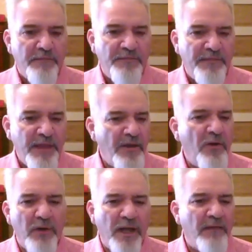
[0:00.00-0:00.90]
They
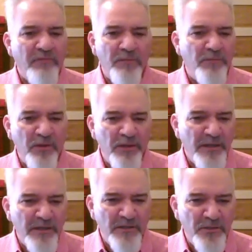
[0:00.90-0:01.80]
don't have the
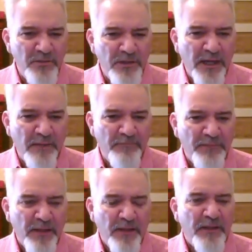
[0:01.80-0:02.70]
ability to do that.
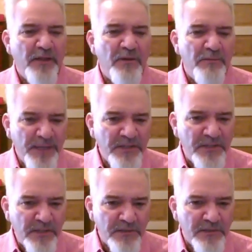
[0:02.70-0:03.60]
They're a
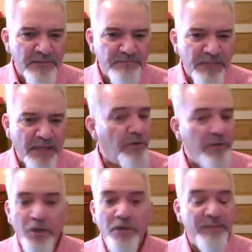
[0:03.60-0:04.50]
business, and
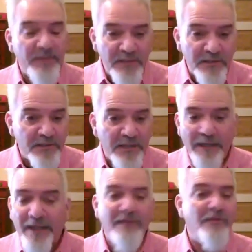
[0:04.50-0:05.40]
they're a good business. I
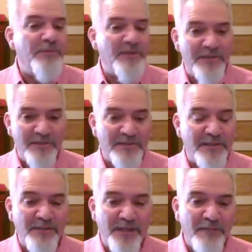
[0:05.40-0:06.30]
like their
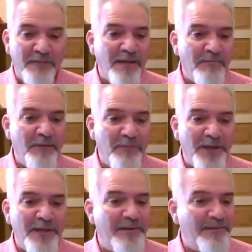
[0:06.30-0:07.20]
business. I mean, I paid my
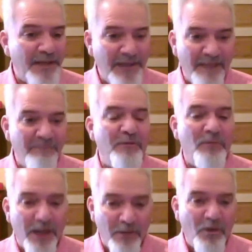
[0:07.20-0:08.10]
money and they gave me
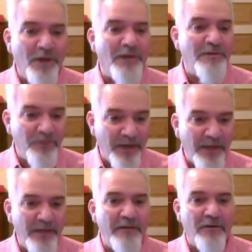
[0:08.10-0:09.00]
what I wanted,
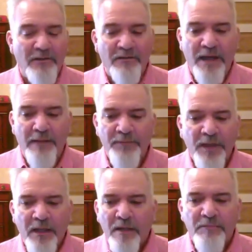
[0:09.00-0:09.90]
training and all of that.
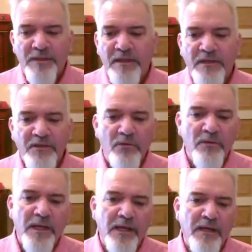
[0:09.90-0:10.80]
But they
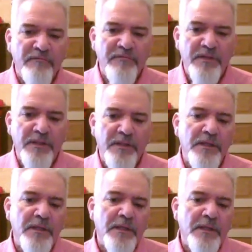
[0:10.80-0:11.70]
don't have the